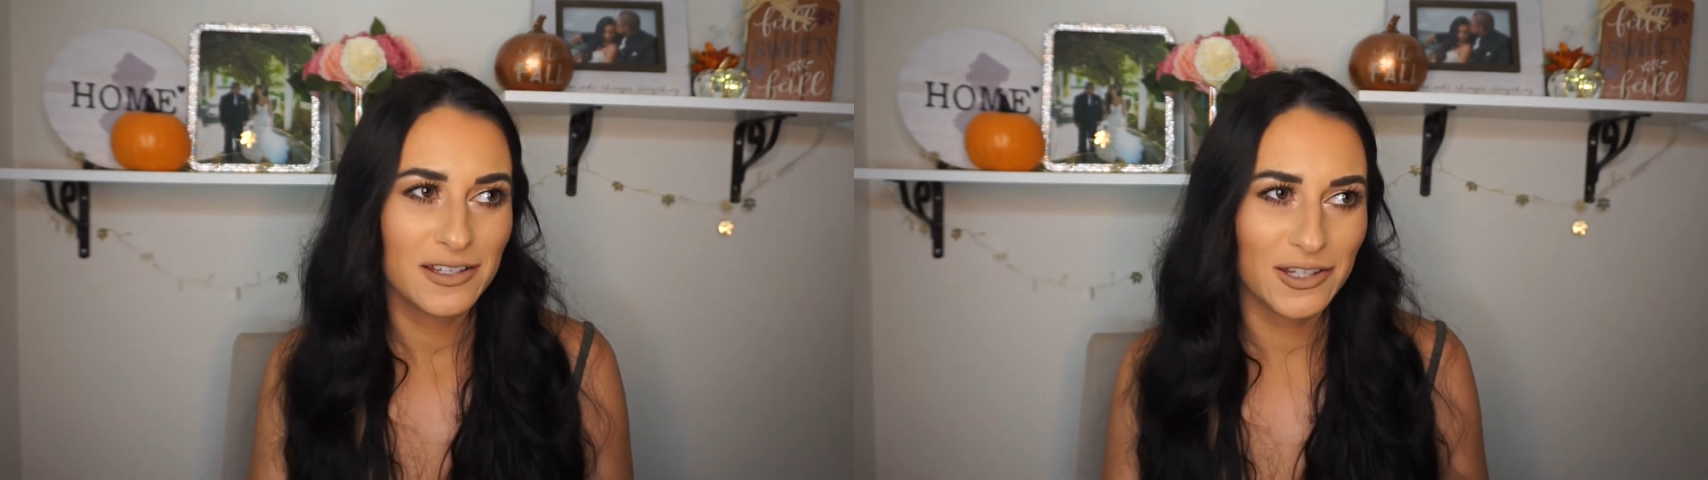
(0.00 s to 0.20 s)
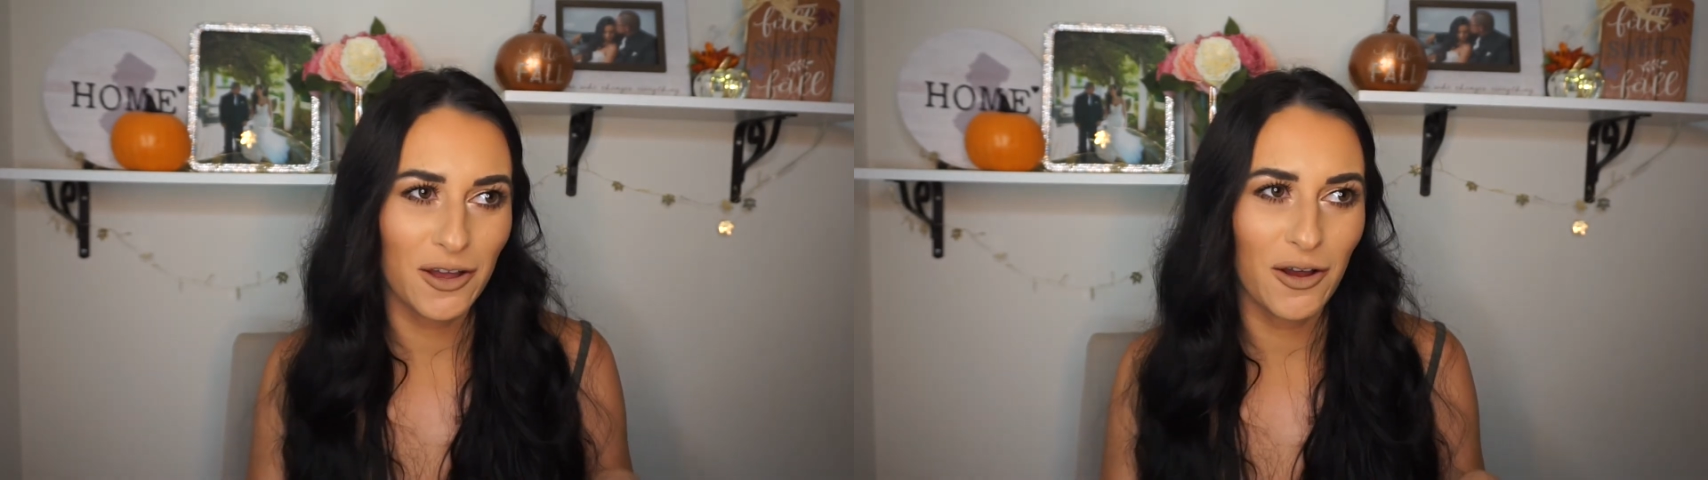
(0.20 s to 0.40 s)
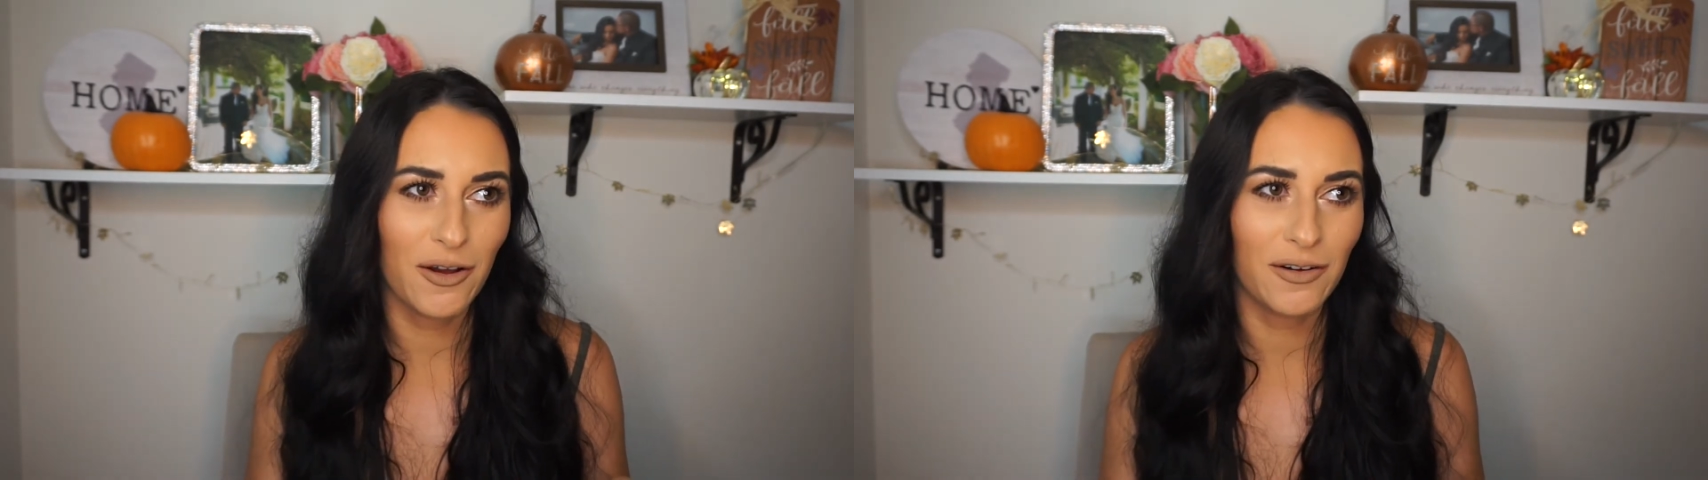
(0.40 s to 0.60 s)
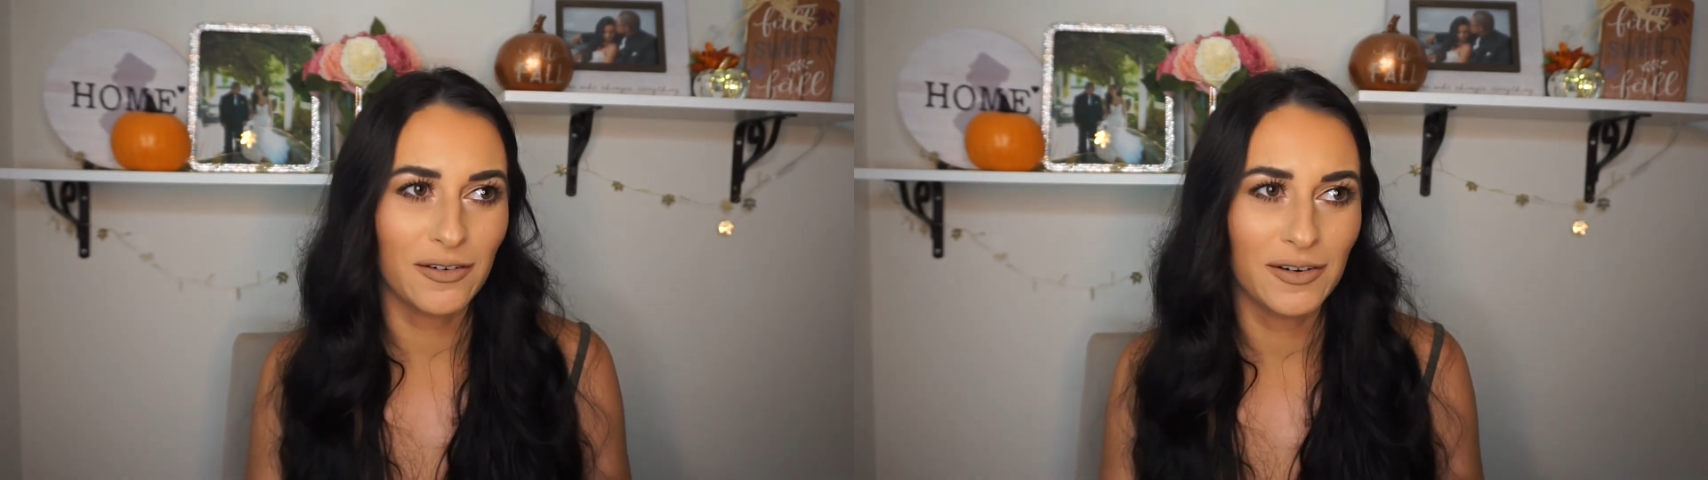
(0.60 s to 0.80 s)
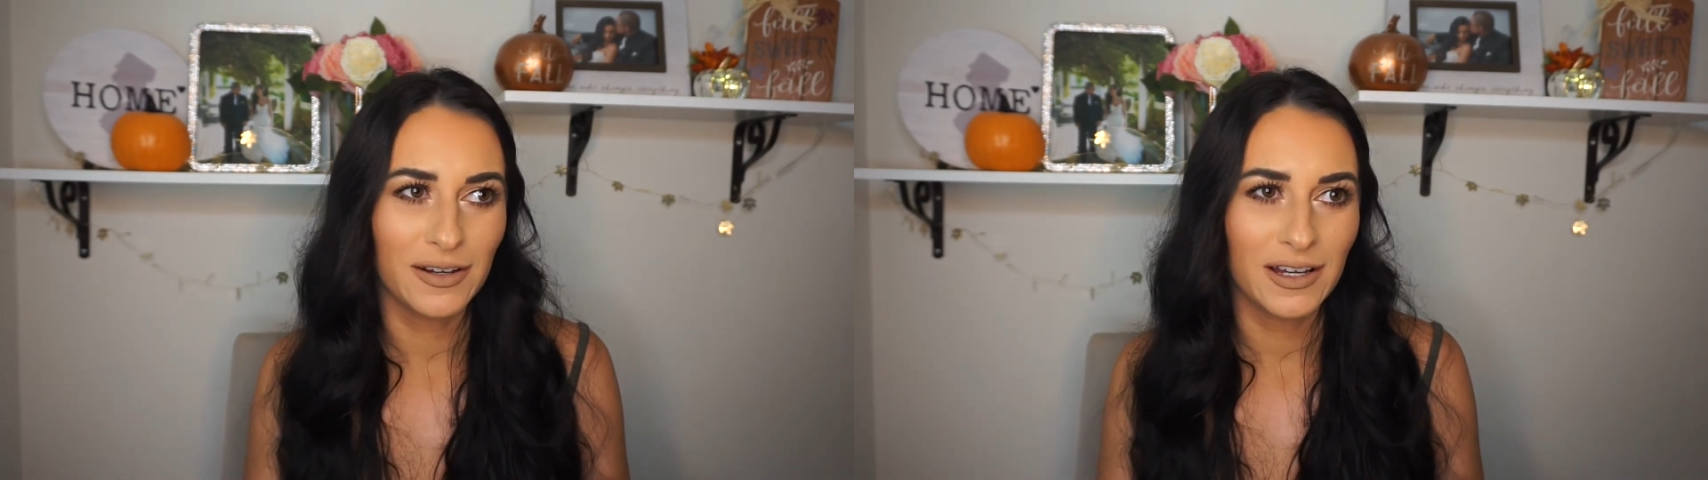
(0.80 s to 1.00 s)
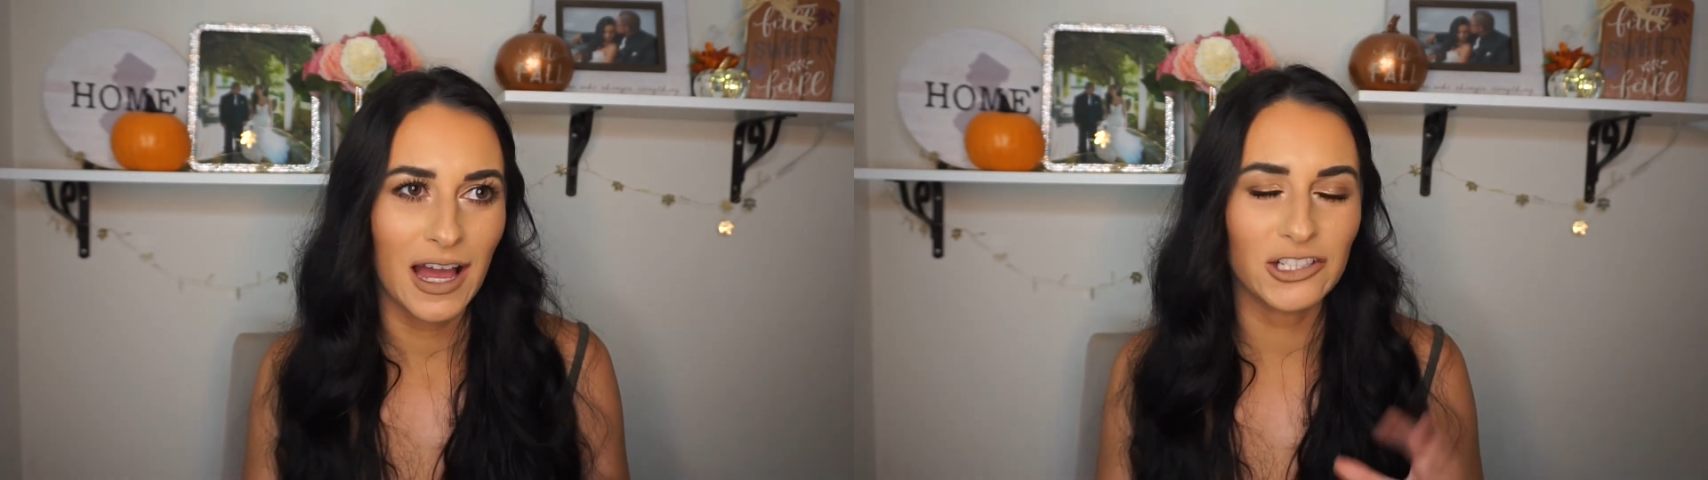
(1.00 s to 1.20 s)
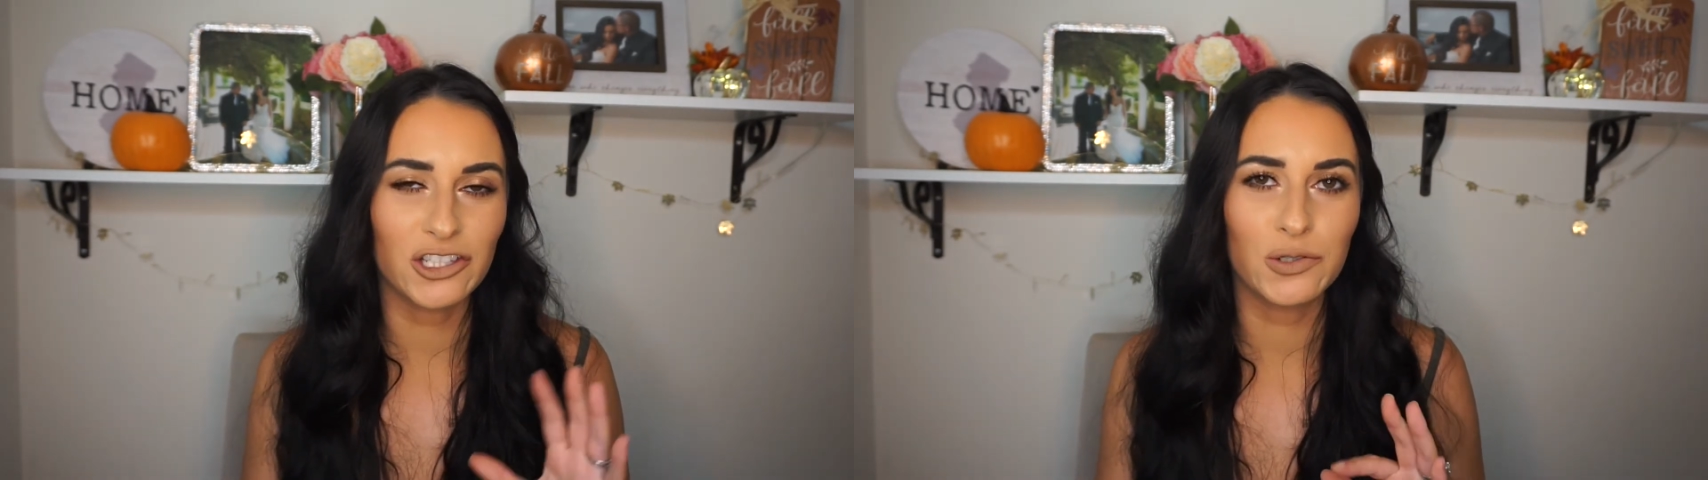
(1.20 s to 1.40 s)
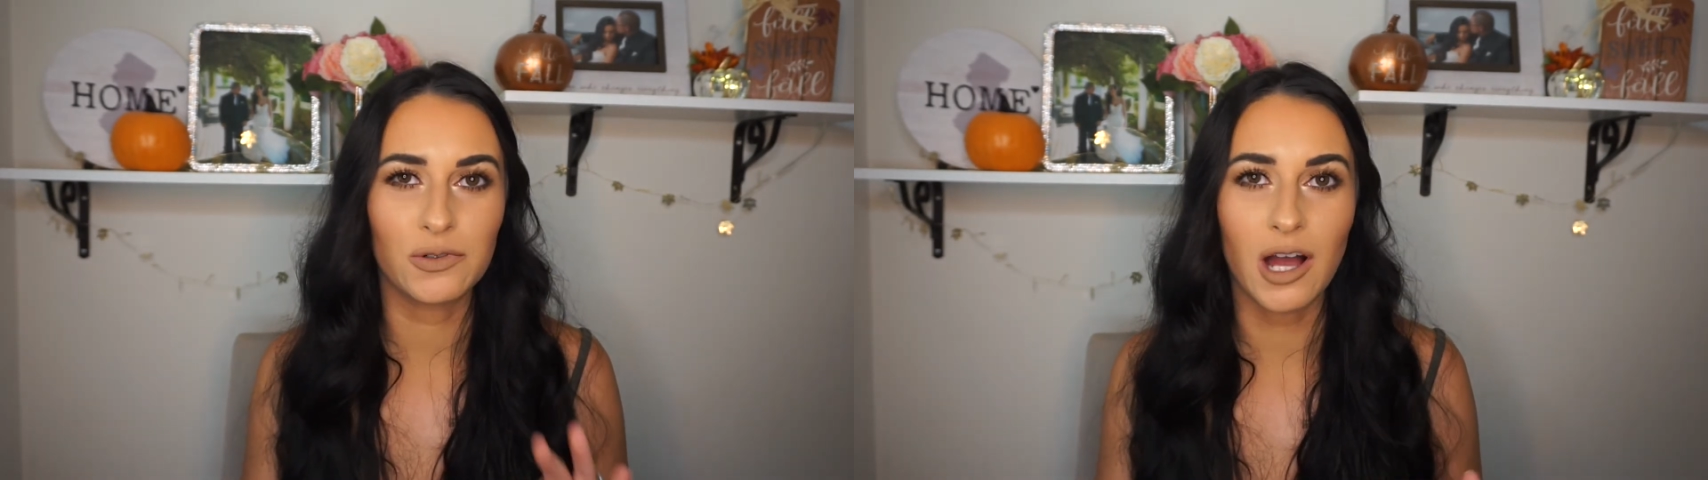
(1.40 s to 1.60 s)
So I
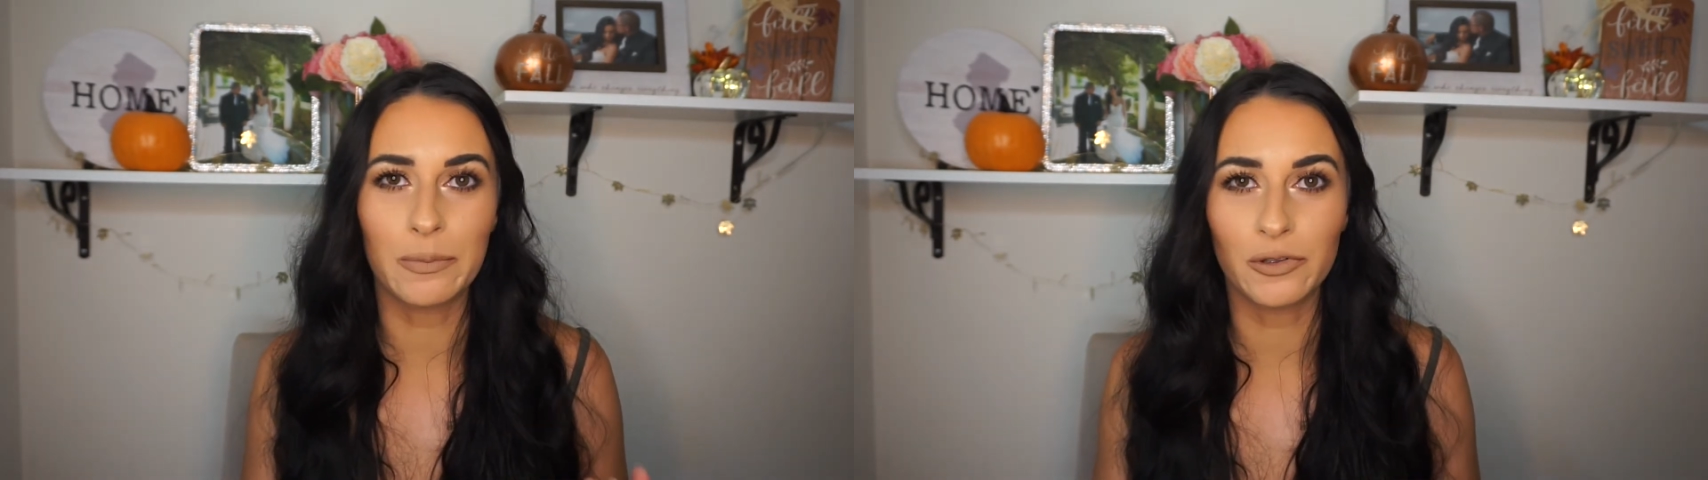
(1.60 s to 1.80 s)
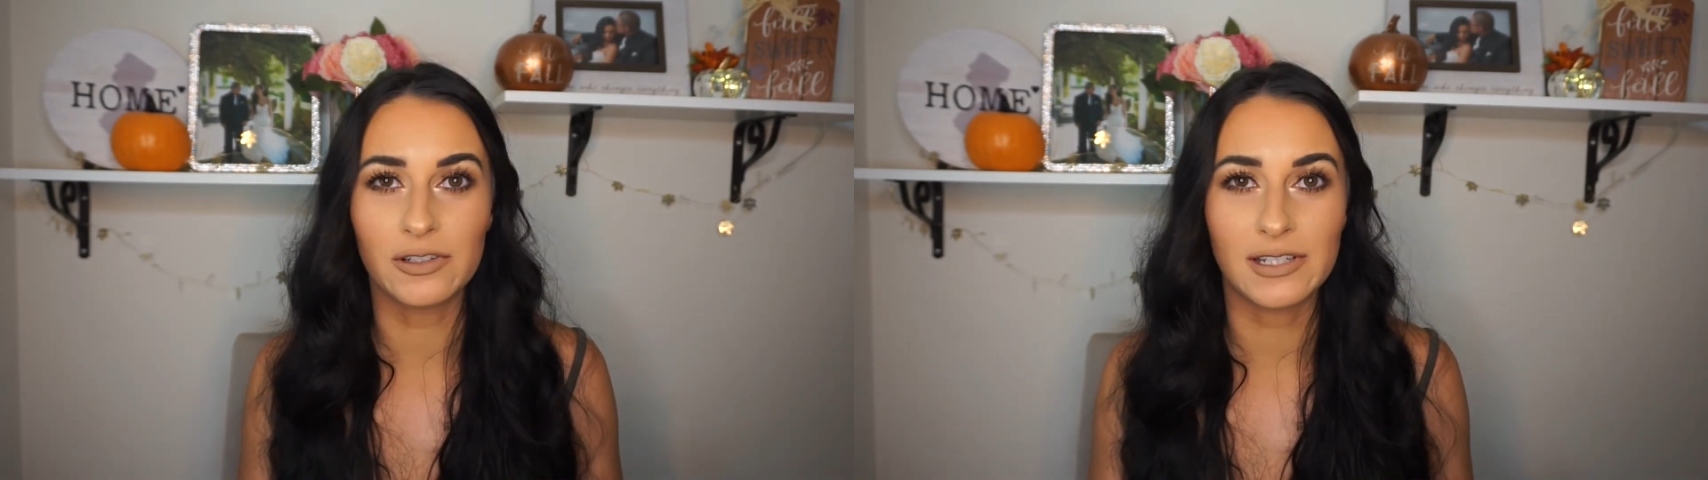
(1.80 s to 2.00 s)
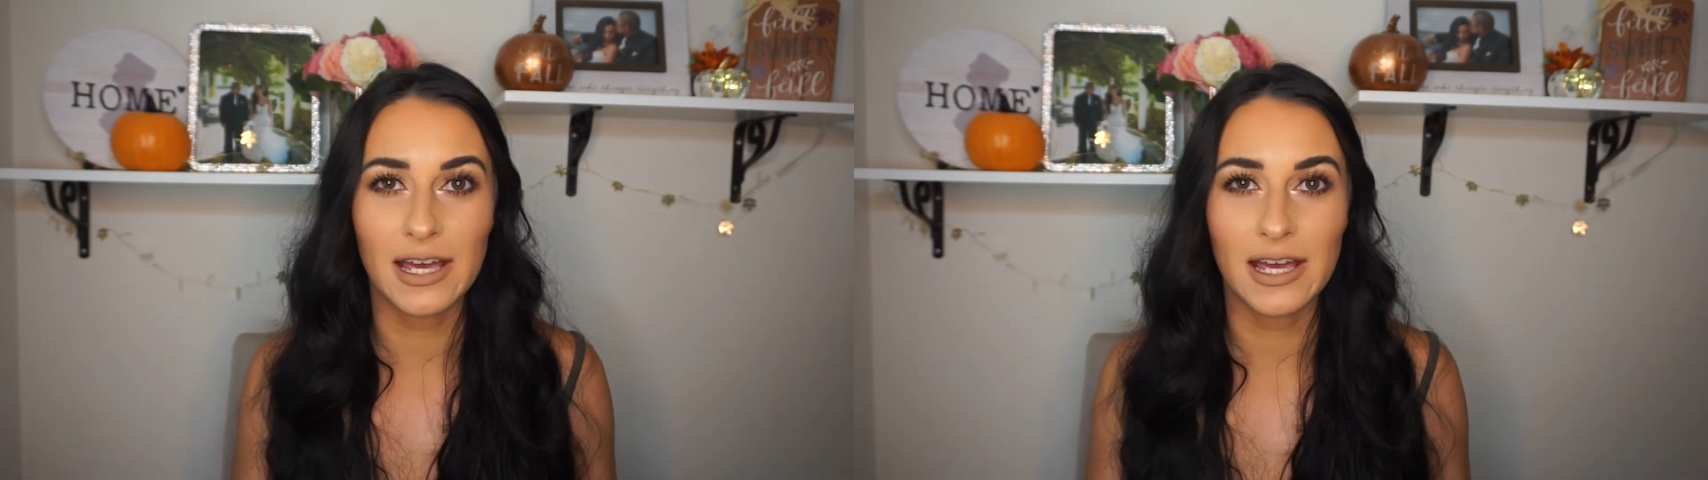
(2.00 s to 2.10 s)
just do a couple a